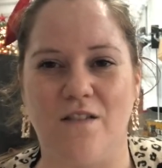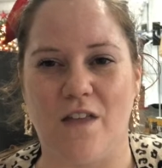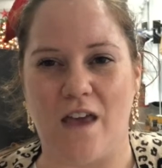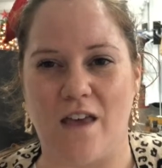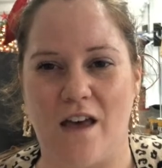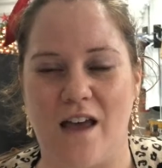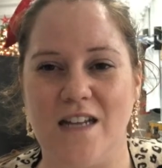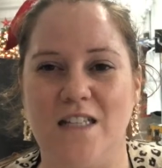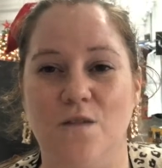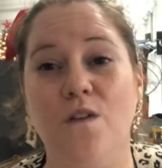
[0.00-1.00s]
like, it
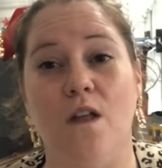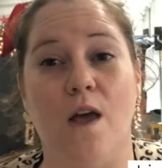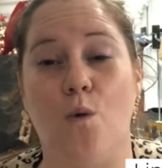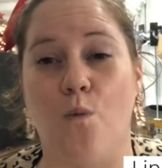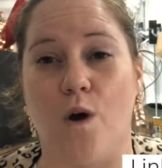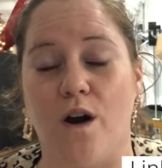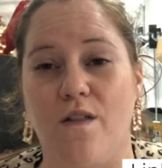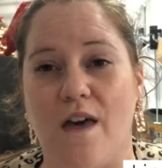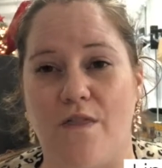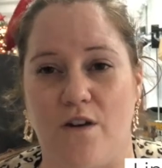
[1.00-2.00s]
doesn't feel like work
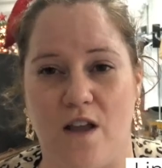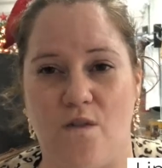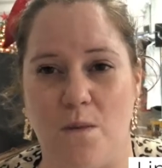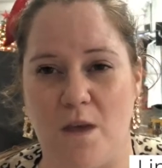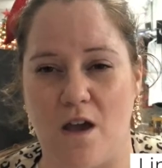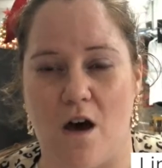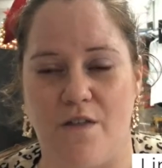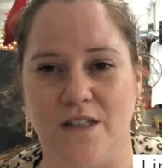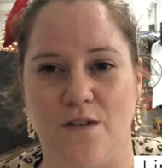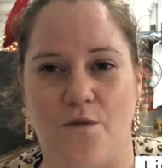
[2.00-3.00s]
that they're giving me all
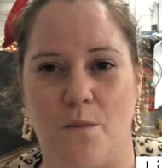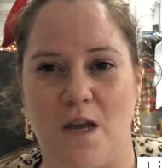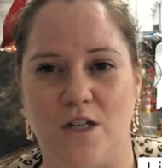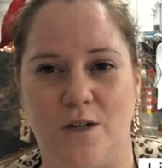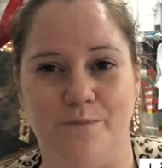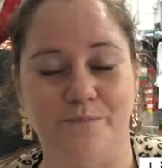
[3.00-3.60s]
this information.